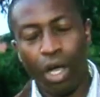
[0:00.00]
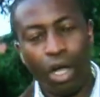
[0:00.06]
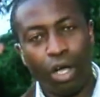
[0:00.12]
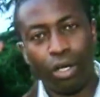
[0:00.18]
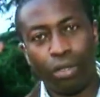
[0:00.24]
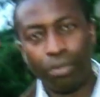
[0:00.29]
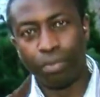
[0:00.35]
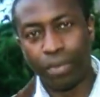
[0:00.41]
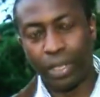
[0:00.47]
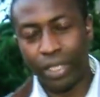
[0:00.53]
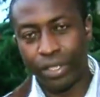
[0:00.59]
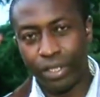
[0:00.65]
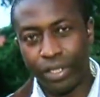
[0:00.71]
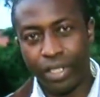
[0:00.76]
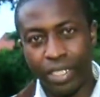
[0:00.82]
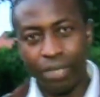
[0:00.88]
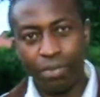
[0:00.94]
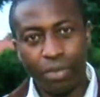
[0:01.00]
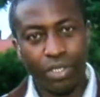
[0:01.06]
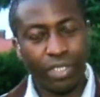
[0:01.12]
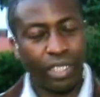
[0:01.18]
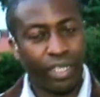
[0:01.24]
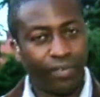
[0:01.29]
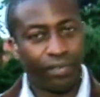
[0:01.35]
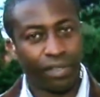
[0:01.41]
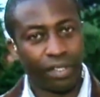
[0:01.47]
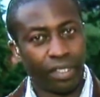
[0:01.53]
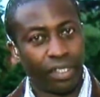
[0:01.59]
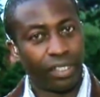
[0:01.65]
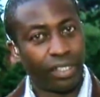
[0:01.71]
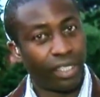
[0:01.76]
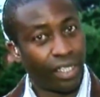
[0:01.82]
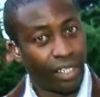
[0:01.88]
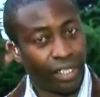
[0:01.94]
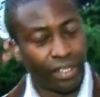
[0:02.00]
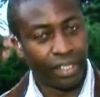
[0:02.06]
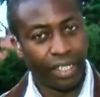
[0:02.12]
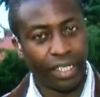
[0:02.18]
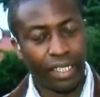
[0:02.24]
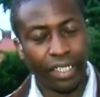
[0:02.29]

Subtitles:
Oh, my goodness, most definitely not.